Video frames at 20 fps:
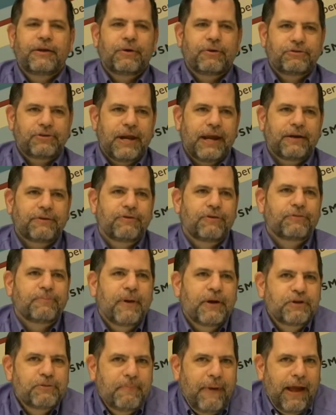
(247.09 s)
your chance is
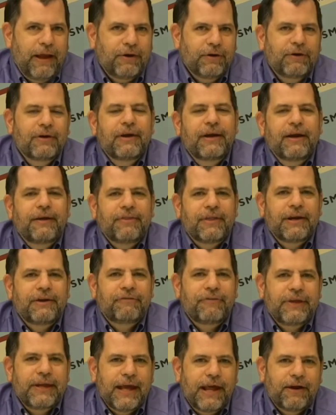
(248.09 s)
much better than
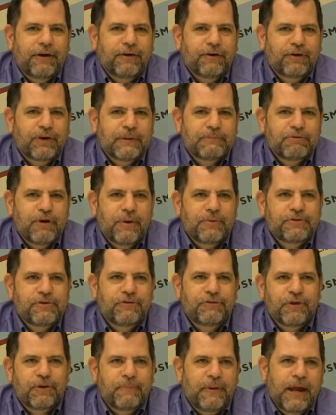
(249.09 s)
if the editor
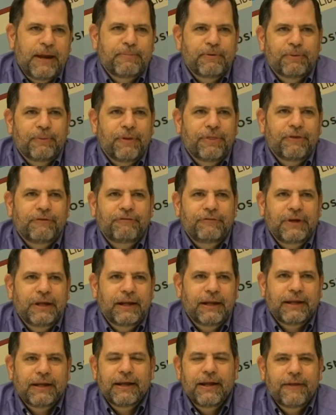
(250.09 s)
approaches your paper with the
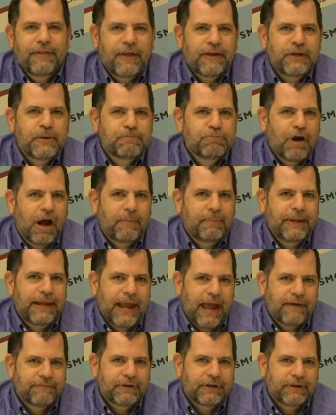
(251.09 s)
feeling that you probably
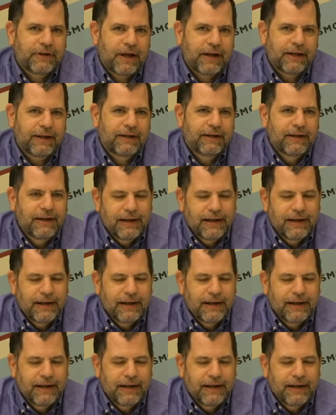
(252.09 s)
haven't done it.